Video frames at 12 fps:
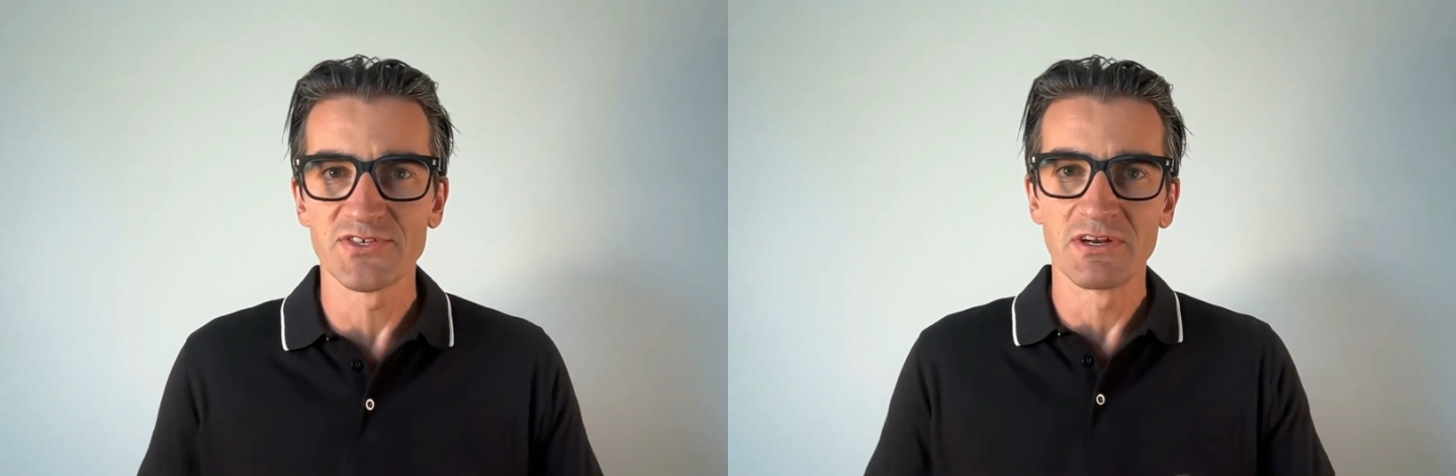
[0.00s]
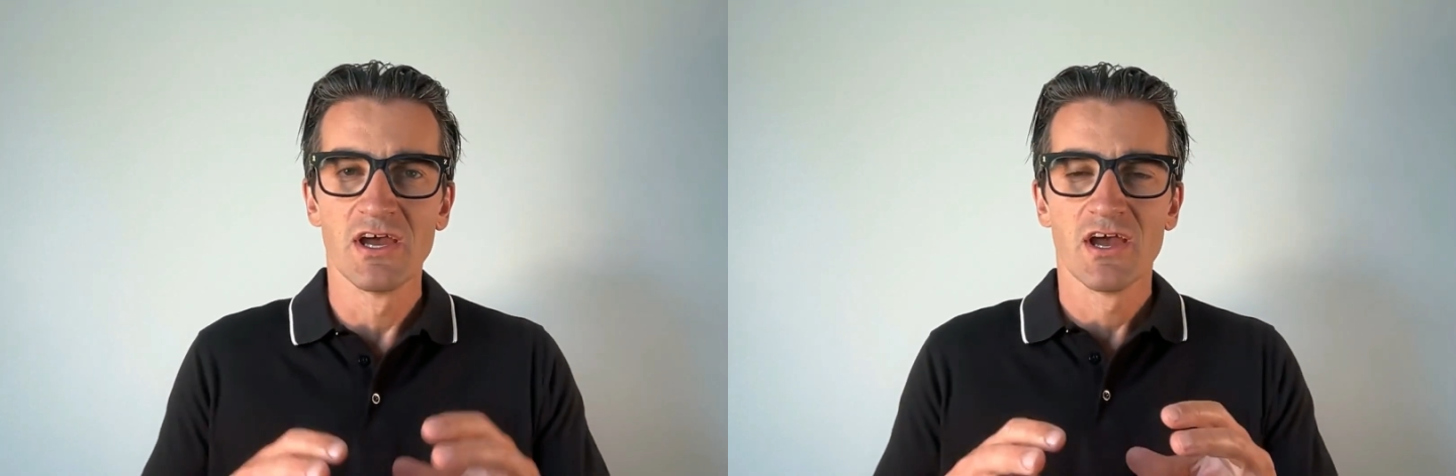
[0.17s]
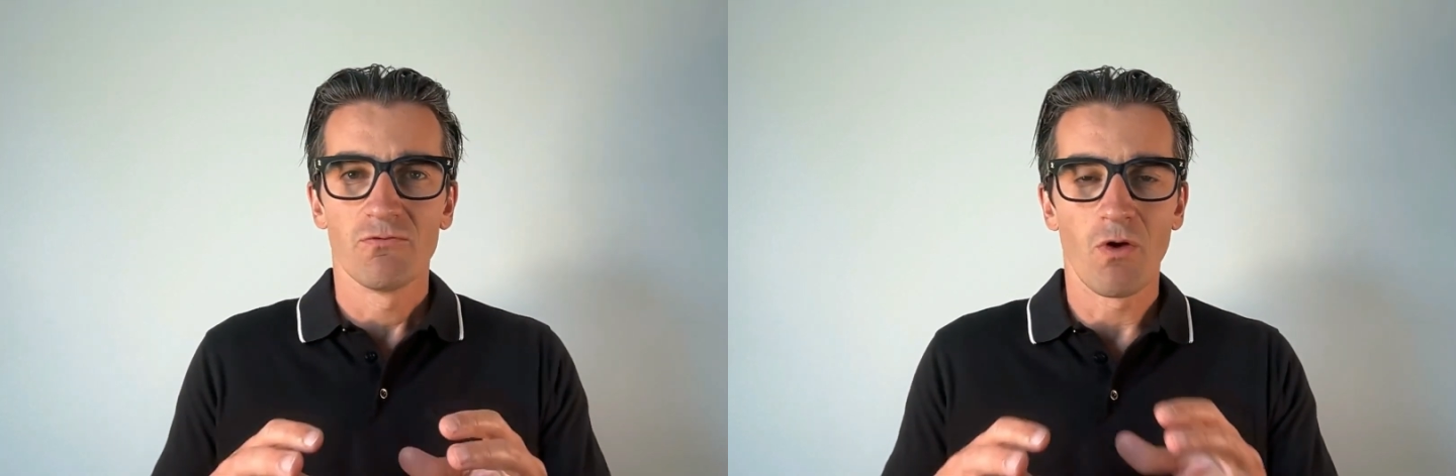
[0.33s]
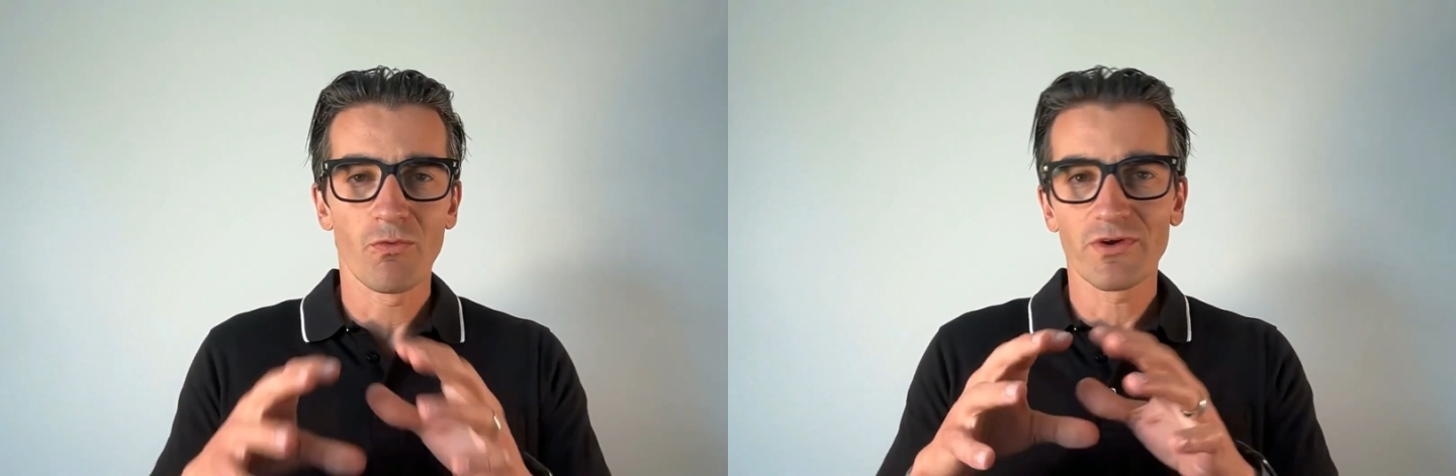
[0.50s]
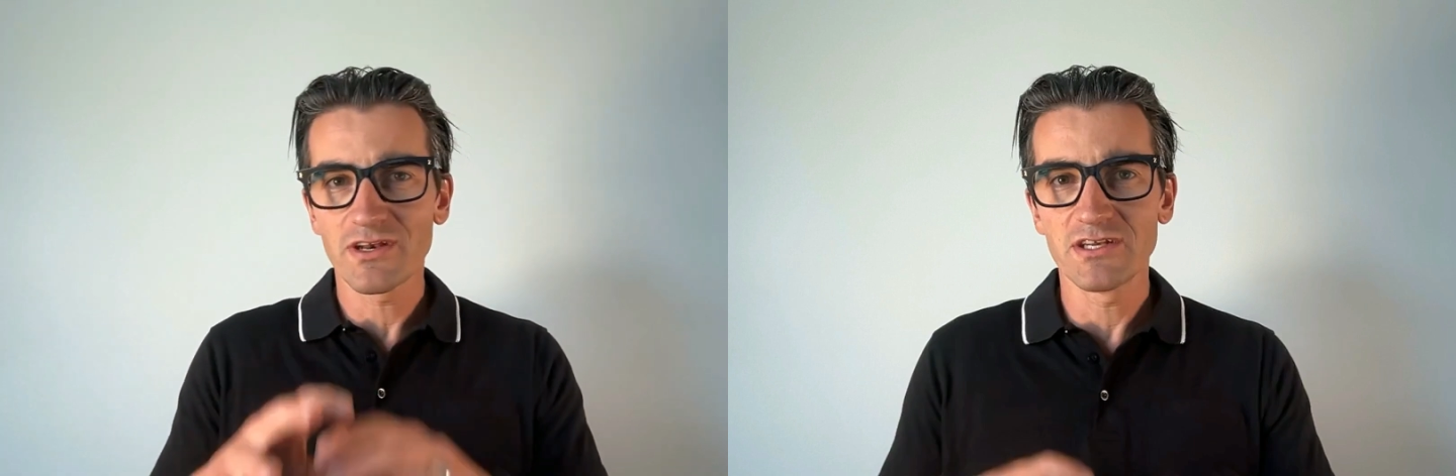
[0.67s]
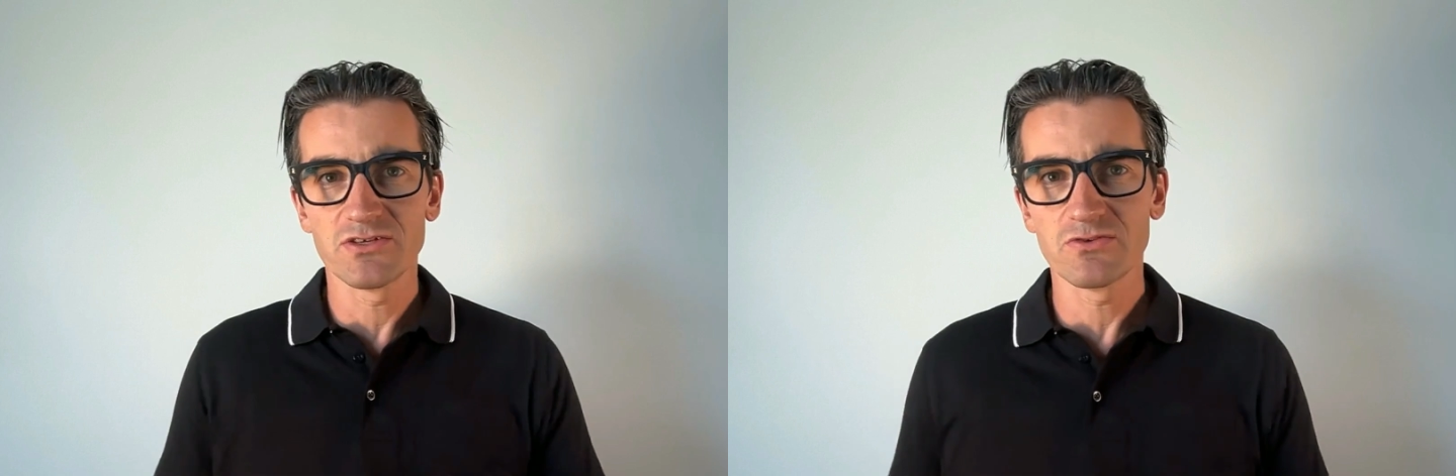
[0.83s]
And what we're
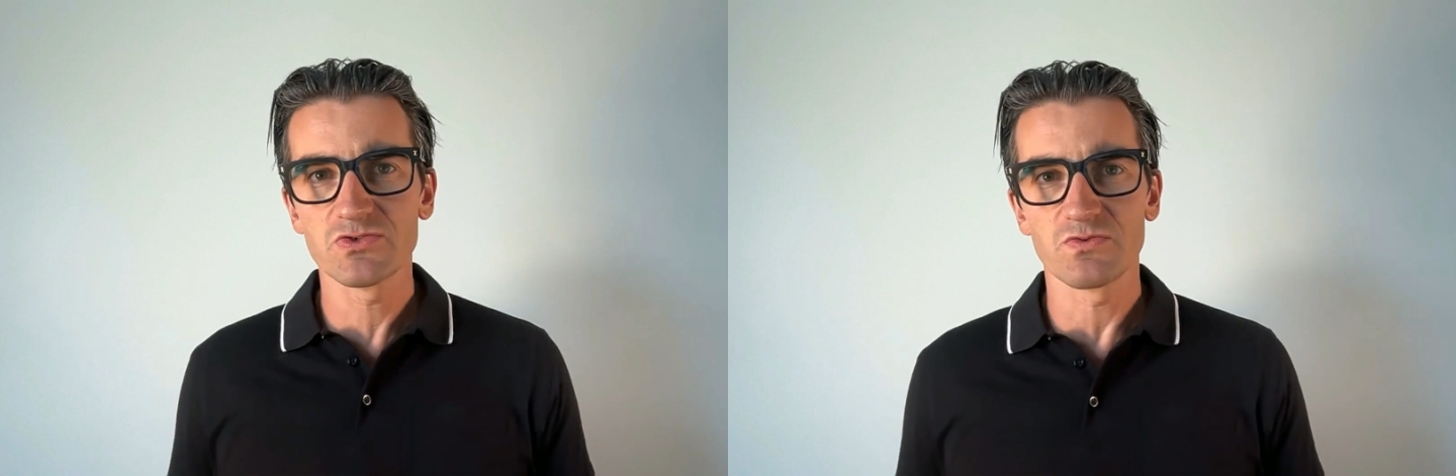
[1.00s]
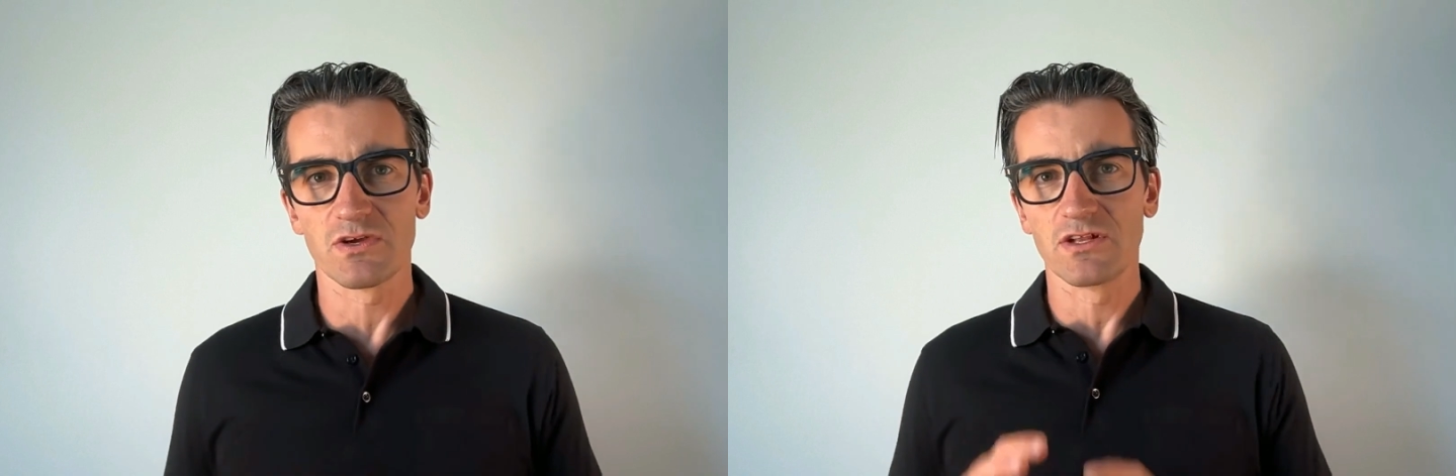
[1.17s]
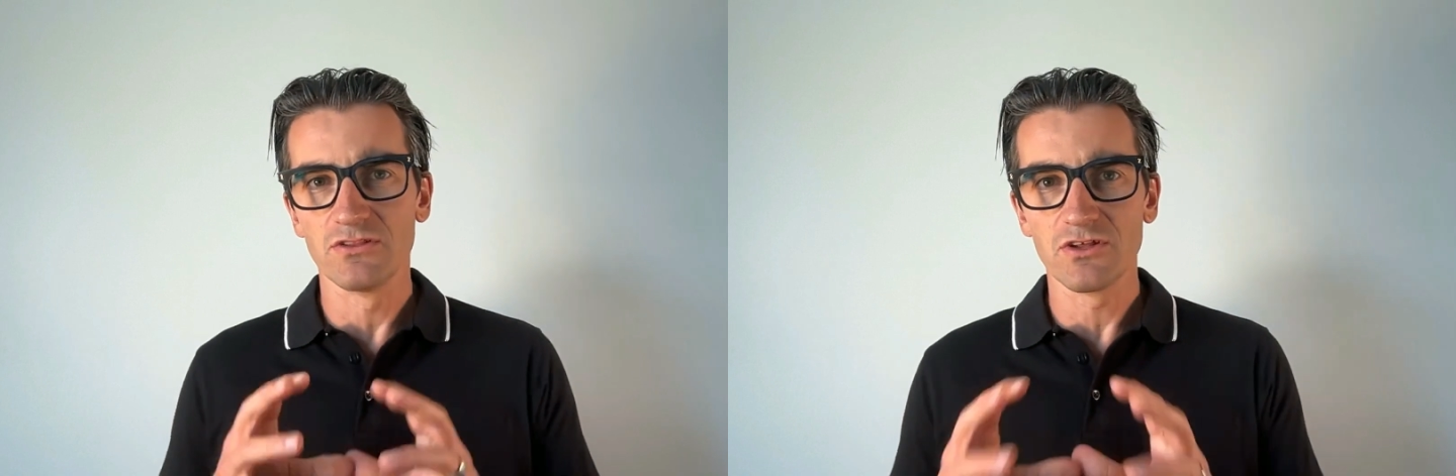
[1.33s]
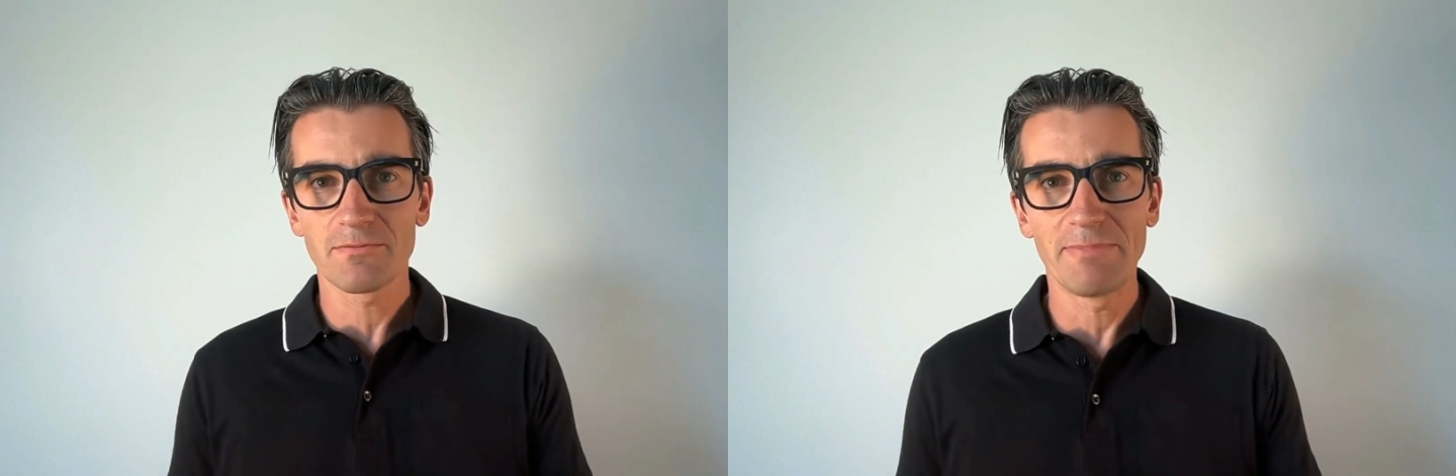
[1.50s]
going to do is we're going to look